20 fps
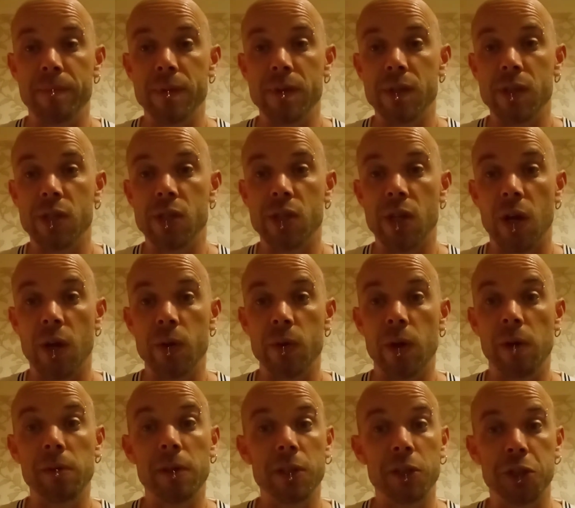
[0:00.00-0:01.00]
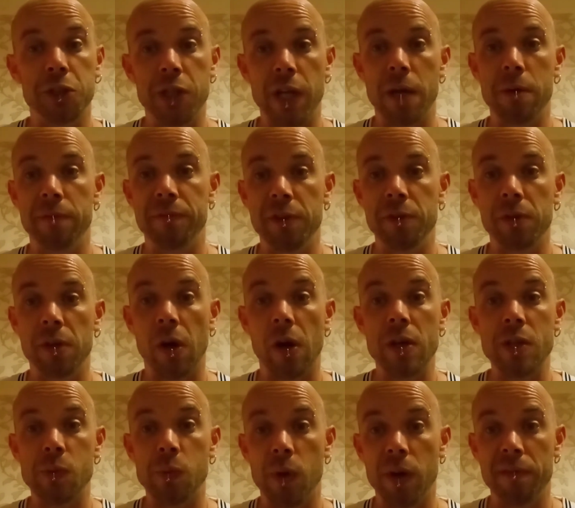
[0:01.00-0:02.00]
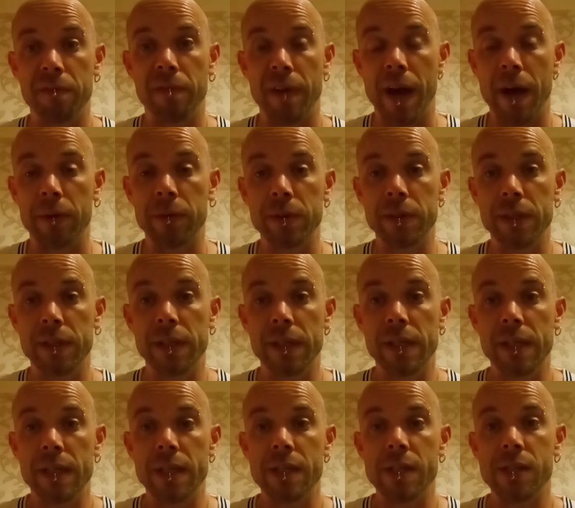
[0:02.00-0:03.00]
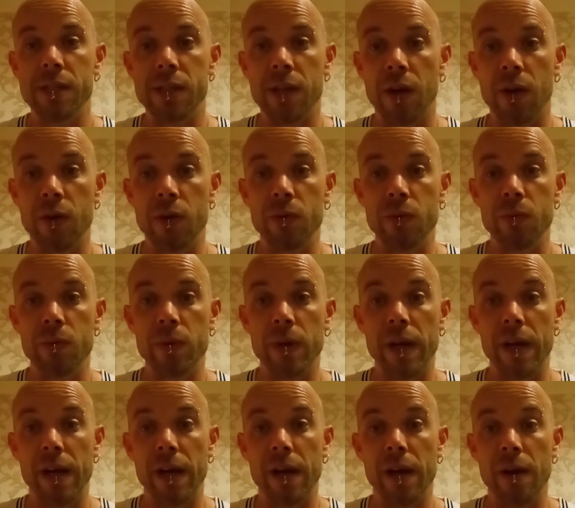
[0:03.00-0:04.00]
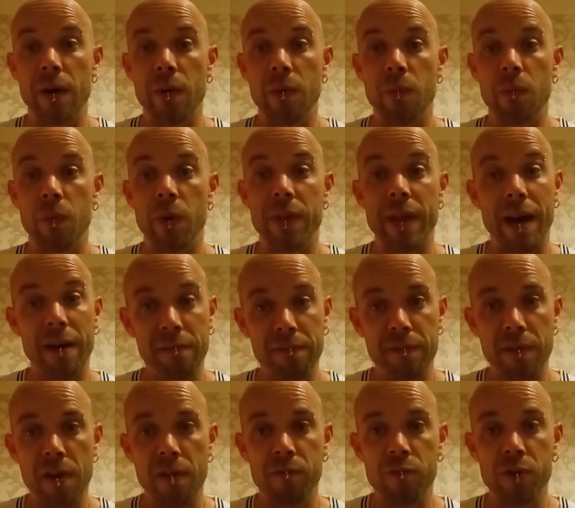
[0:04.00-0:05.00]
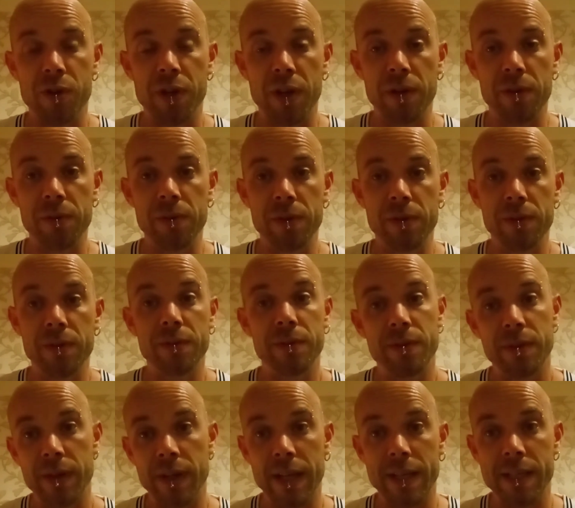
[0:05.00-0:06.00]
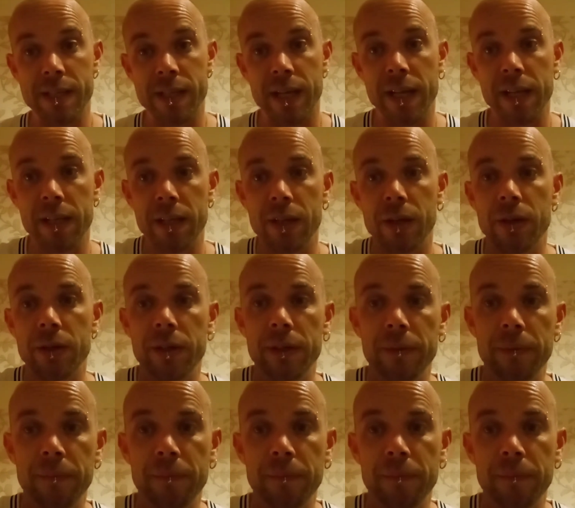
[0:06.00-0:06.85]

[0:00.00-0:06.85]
So I'm going to share with you guys what I found. So without further ado, let's take a look.